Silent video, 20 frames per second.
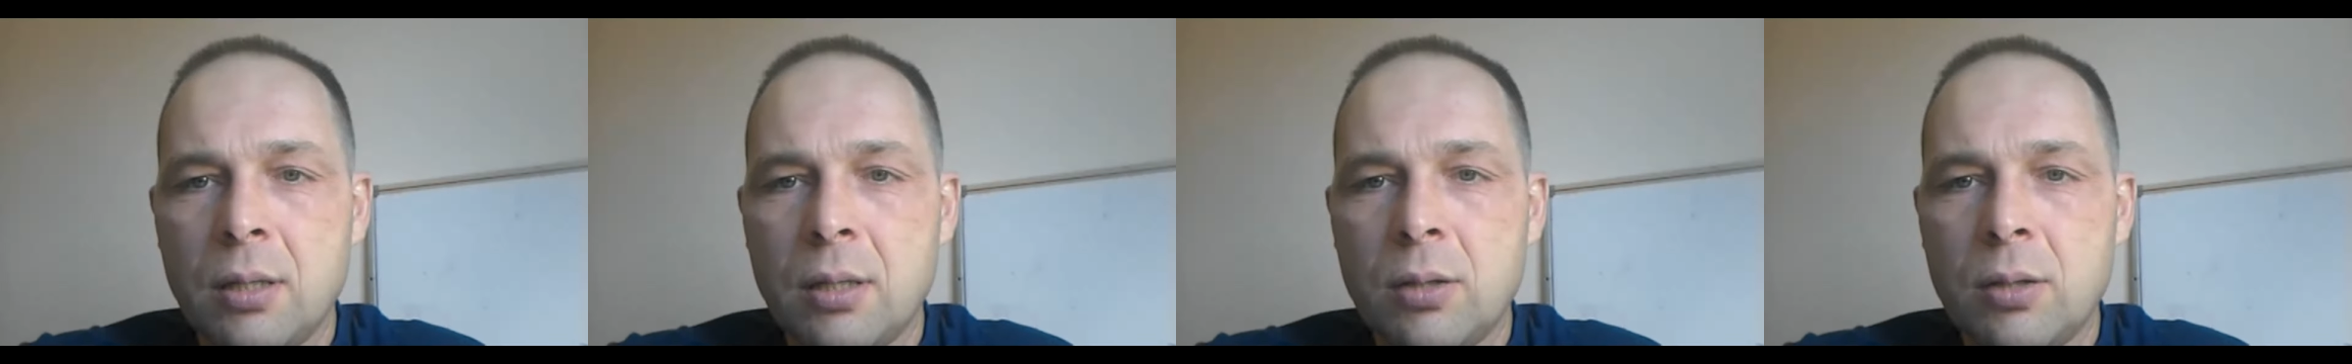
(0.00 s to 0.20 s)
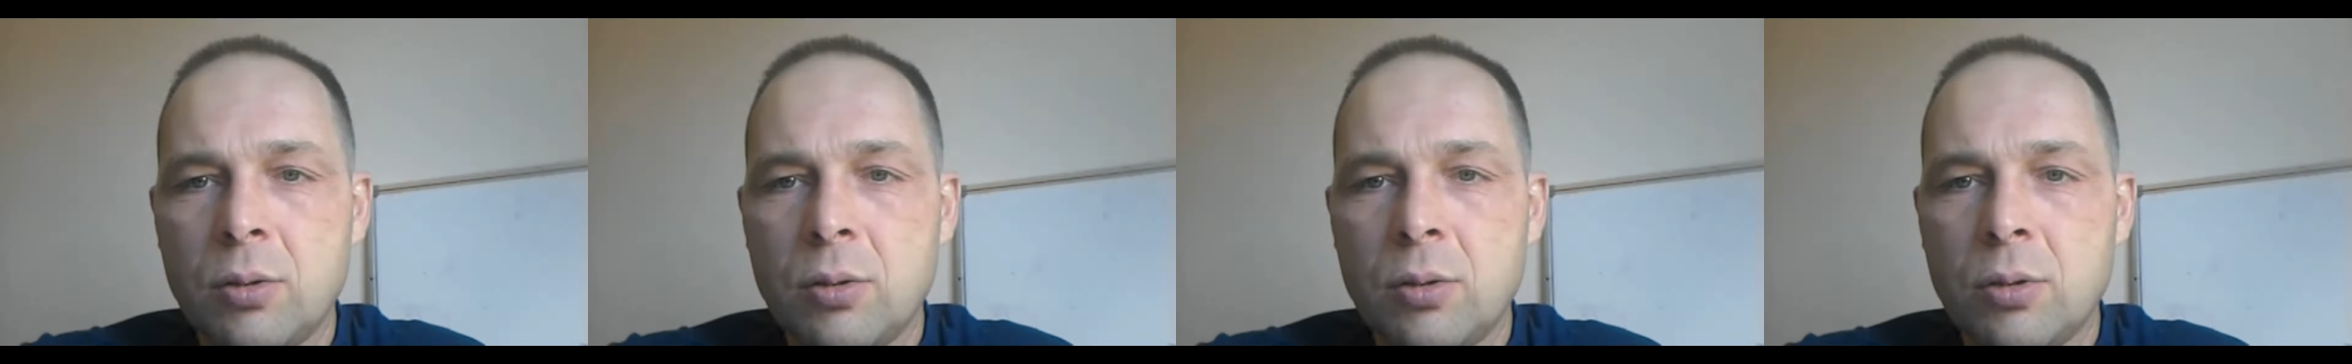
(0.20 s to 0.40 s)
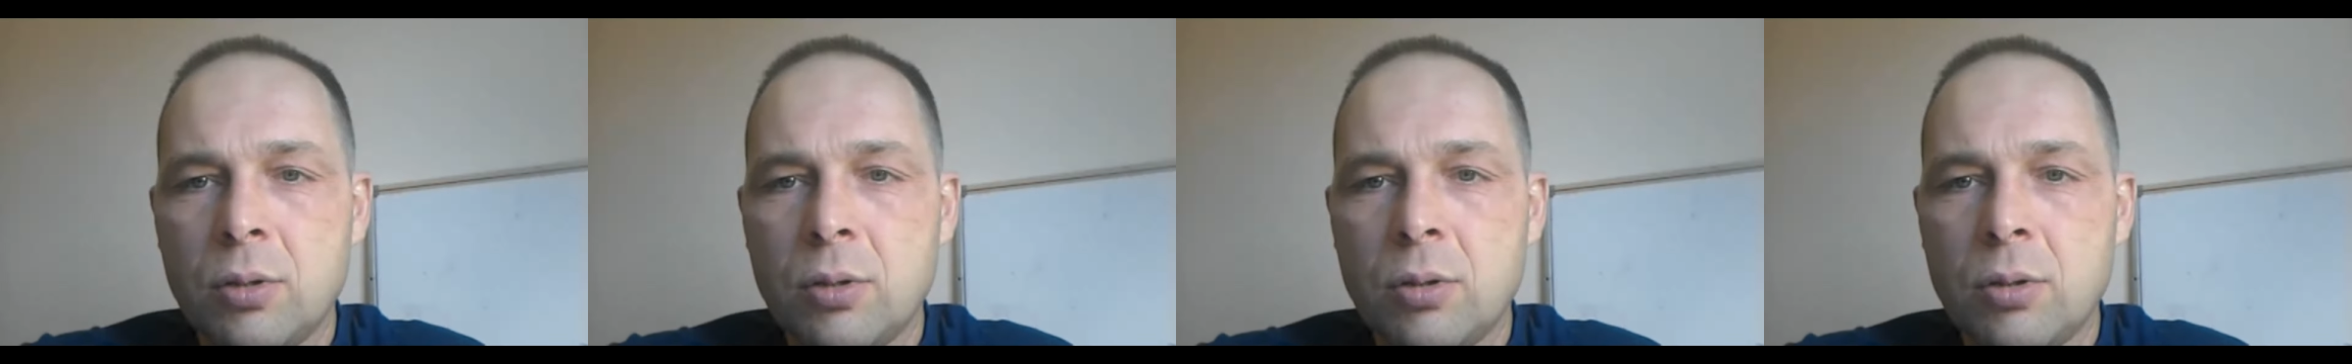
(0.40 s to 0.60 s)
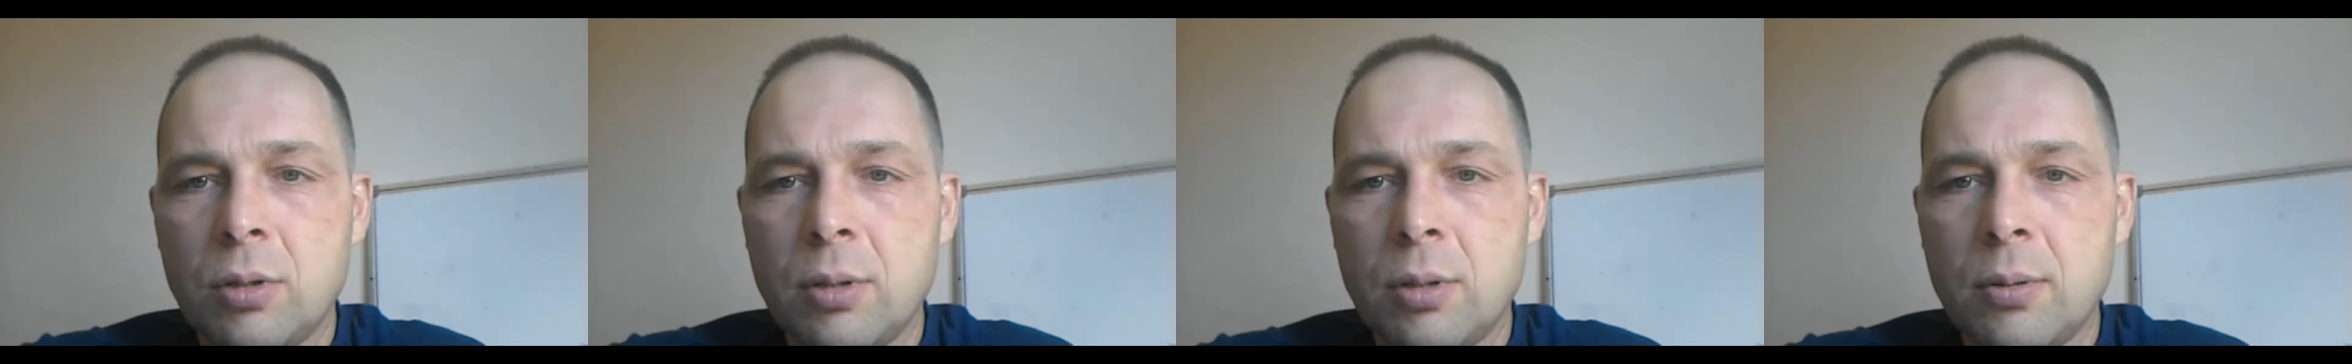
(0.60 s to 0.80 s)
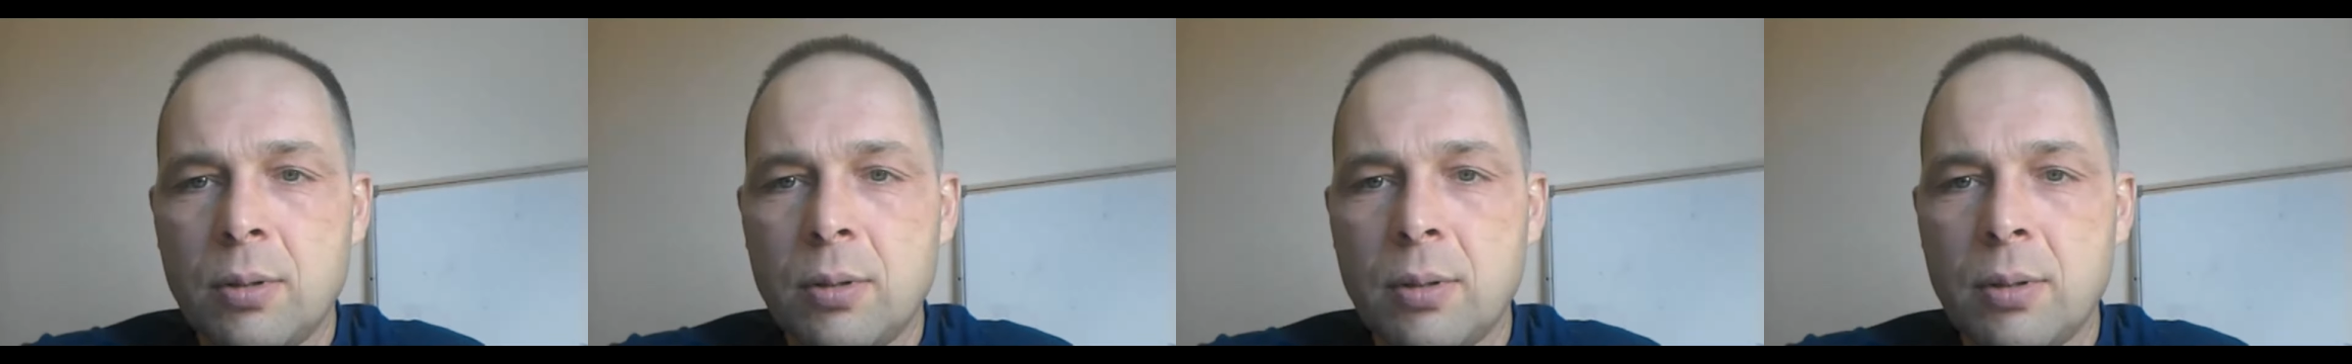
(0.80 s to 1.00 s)
turn
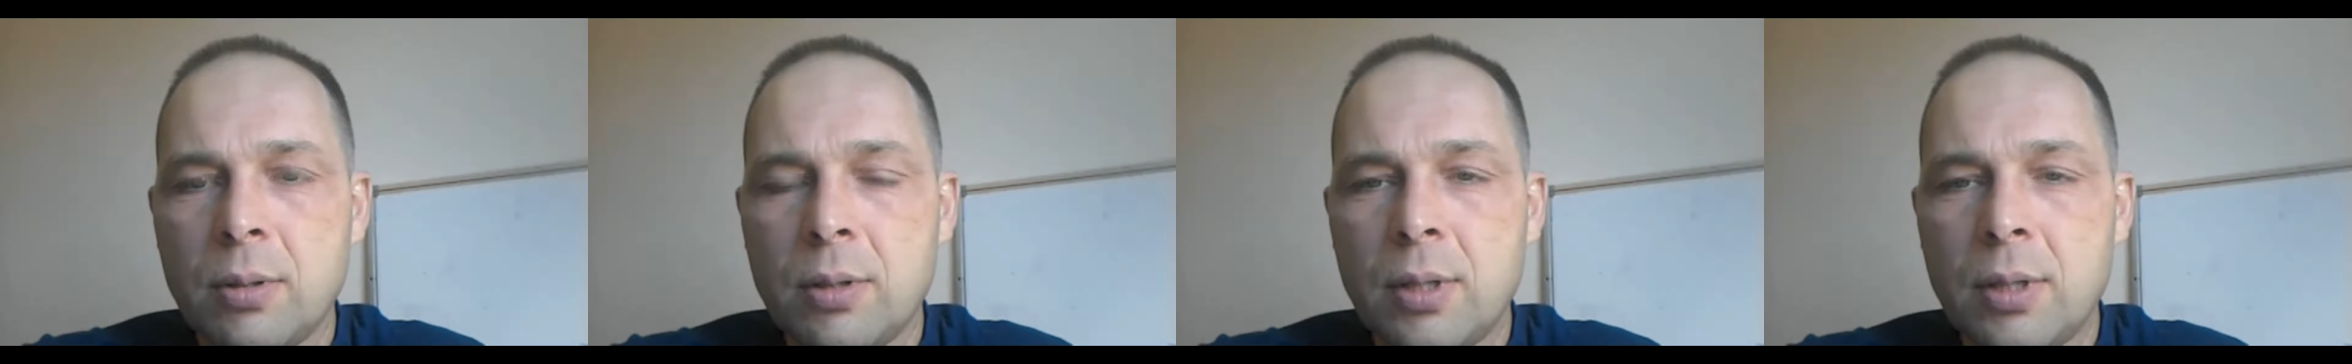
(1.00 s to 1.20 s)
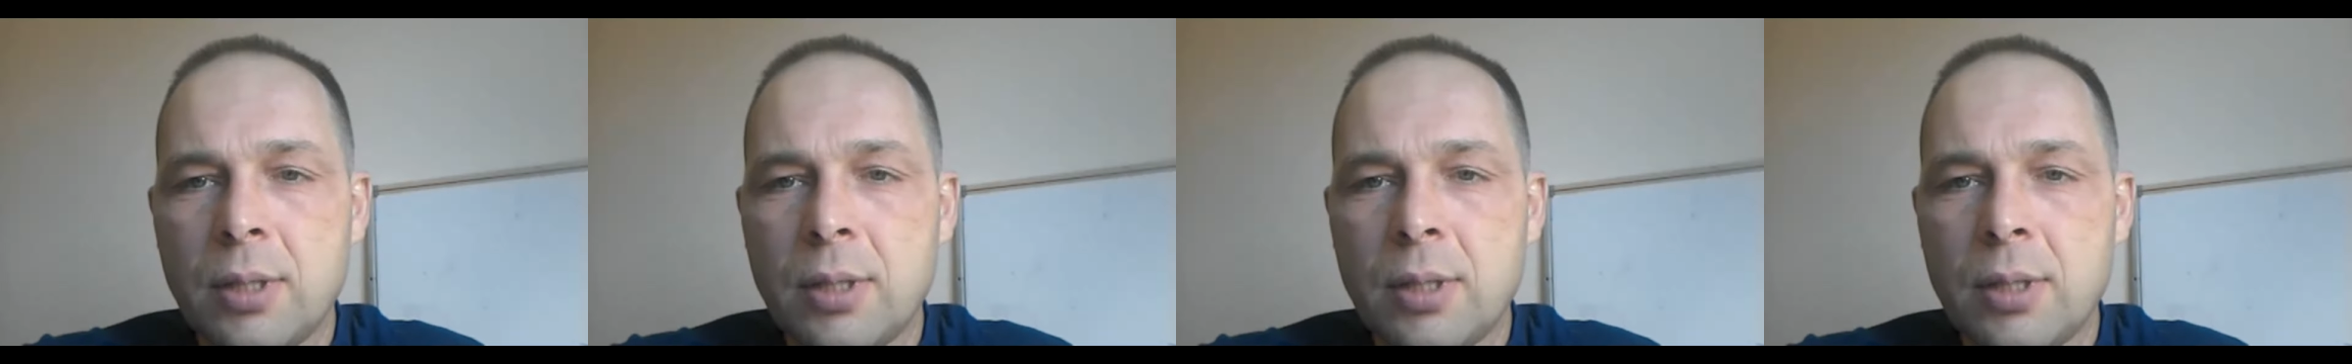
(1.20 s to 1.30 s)
on the